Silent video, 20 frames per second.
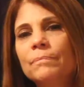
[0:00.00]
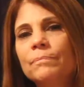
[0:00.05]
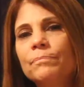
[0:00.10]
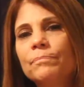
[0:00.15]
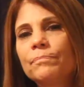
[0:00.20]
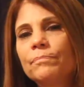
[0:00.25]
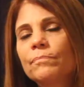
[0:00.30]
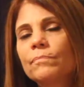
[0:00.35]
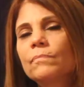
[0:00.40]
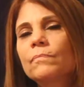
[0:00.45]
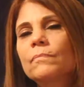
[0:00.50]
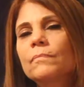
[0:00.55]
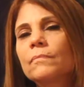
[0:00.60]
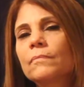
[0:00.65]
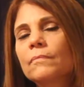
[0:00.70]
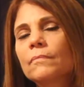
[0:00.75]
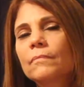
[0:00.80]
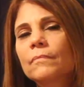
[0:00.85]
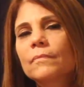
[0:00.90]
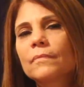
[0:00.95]

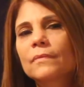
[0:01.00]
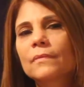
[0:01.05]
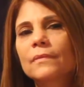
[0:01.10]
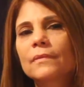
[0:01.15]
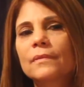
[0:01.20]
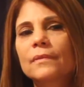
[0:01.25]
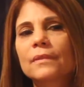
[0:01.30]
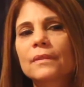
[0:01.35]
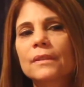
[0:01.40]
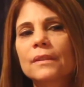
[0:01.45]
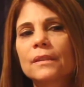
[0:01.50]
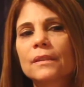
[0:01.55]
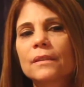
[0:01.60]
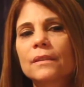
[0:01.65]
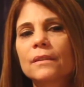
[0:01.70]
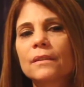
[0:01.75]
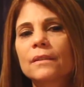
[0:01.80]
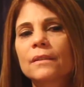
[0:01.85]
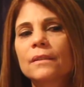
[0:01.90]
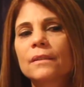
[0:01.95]

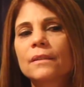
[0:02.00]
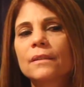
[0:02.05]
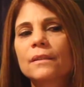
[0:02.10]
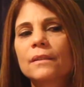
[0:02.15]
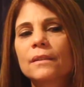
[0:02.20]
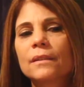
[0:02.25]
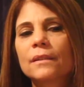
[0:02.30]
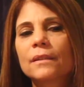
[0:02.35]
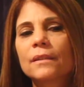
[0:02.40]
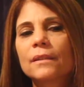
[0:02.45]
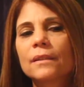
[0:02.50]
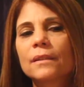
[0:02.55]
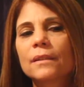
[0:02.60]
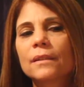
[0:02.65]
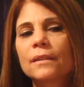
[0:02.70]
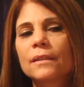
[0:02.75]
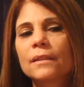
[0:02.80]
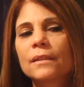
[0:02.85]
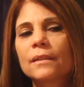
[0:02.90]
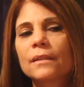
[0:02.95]

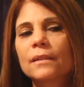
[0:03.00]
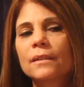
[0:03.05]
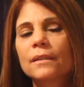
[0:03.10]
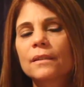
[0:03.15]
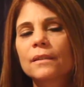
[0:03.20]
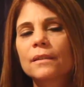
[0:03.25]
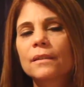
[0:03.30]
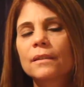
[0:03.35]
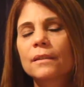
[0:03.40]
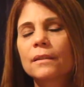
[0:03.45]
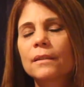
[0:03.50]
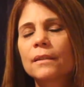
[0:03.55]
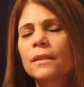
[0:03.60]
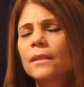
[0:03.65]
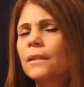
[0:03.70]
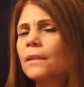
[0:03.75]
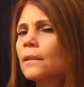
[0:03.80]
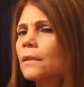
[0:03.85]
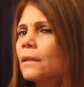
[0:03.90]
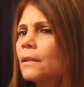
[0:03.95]

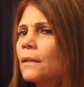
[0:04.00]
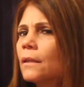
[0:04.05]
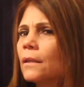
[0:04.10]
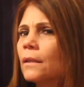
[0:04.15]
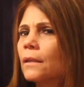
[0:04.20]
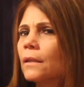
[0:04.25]
No words are spoken by the person on screen.